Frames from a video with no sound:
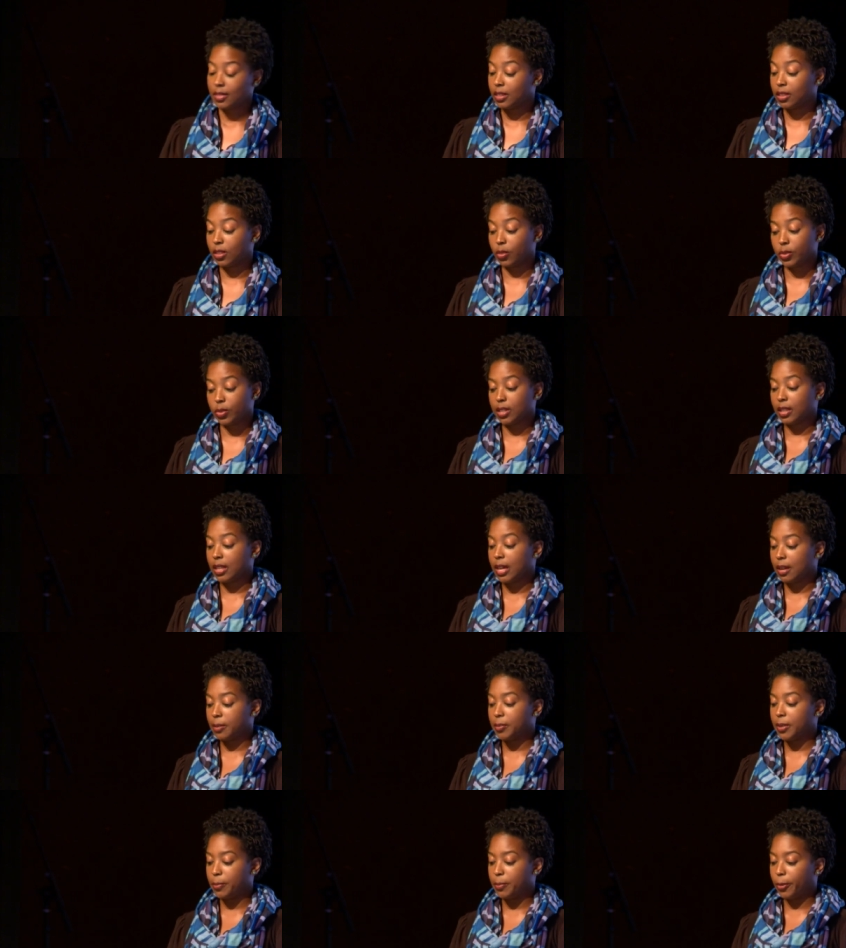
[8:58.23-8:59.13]
There was a lot
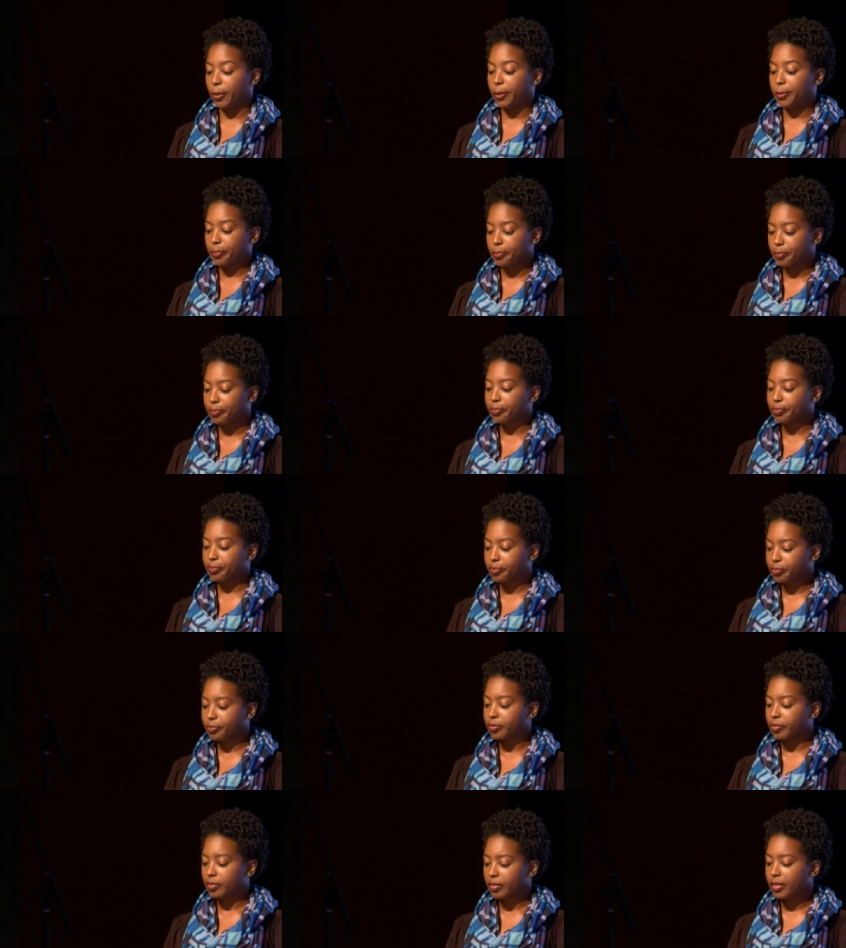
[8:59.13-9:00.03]
of people.
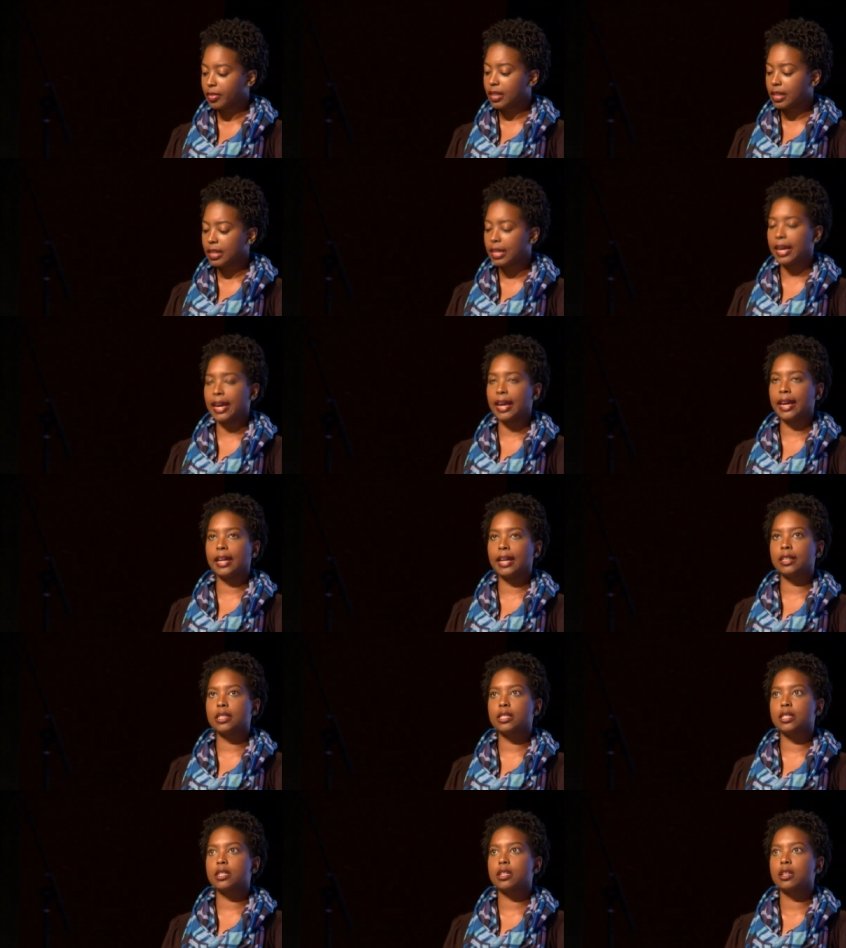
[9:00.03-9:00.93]

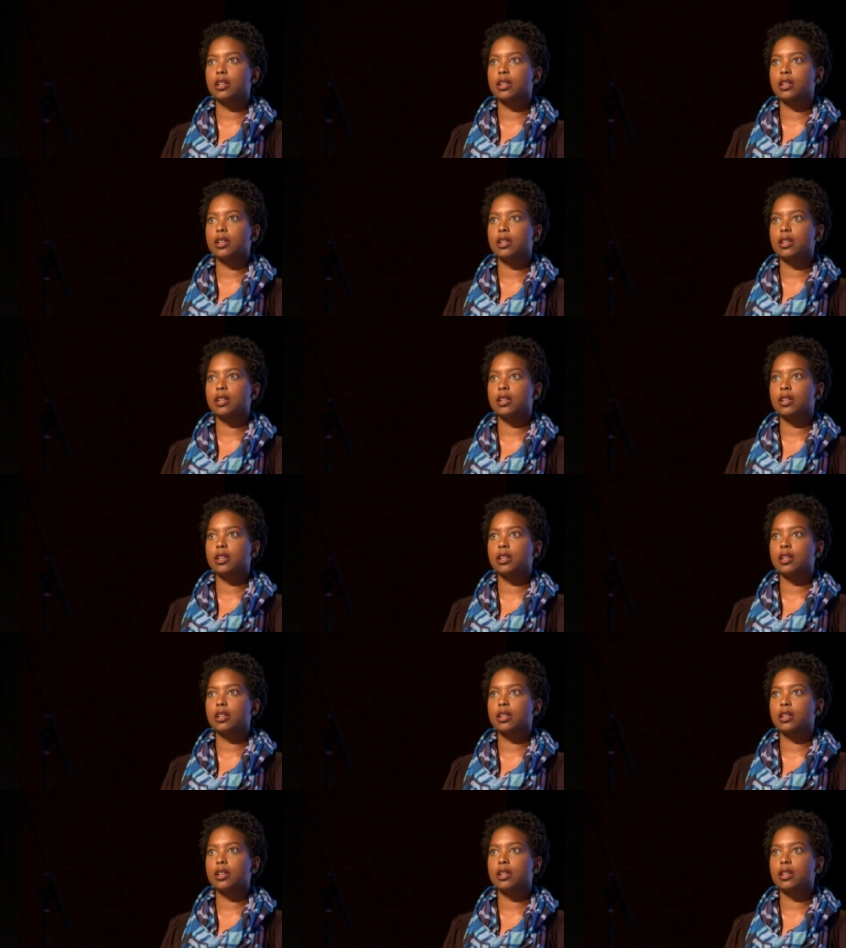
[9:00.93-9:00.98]
And